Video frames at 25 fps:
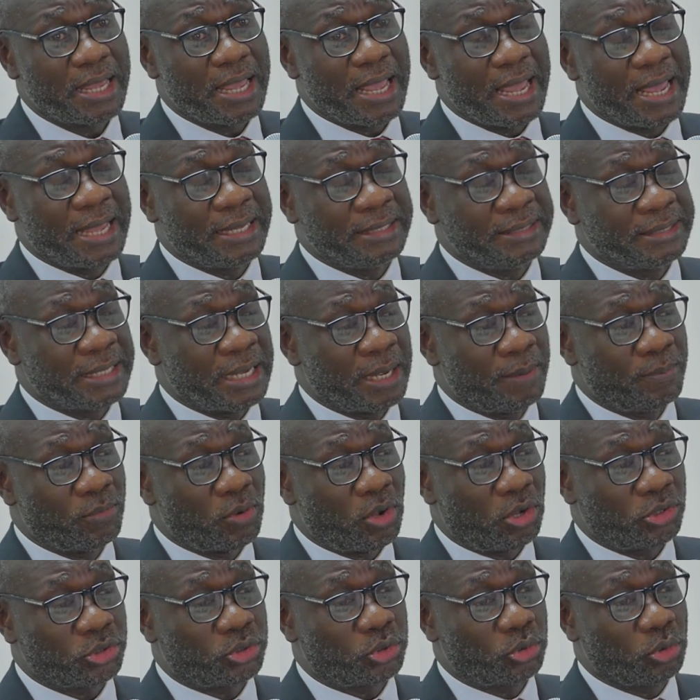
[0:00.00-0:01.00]
and
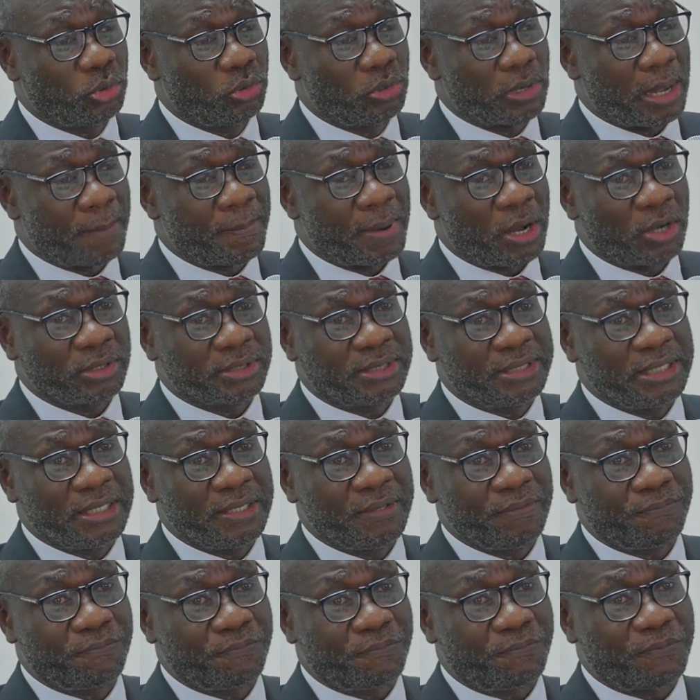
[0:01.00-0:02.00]
also about
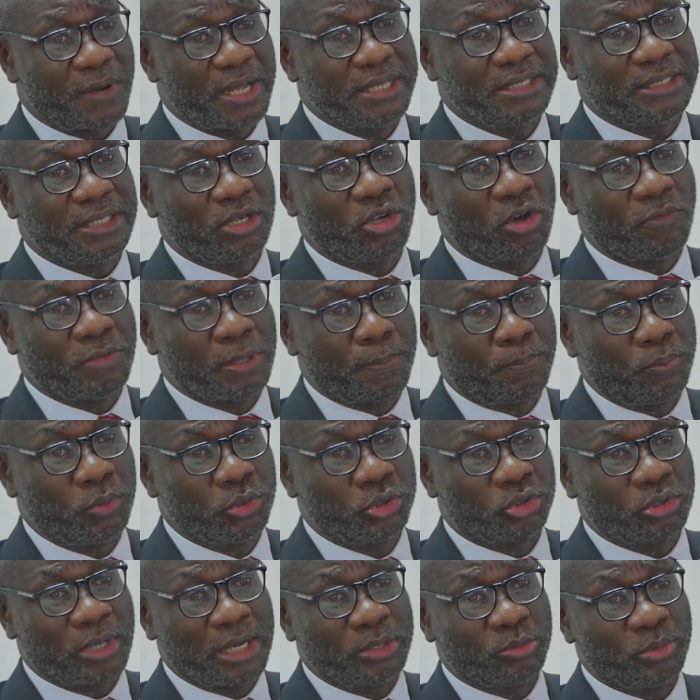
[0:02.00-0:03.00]
the funding of the
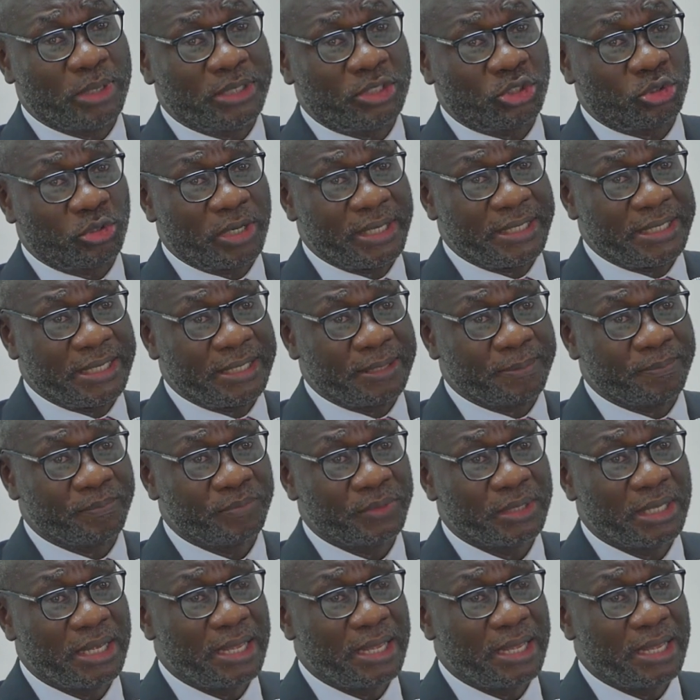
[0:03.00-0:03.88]
postgraduate training.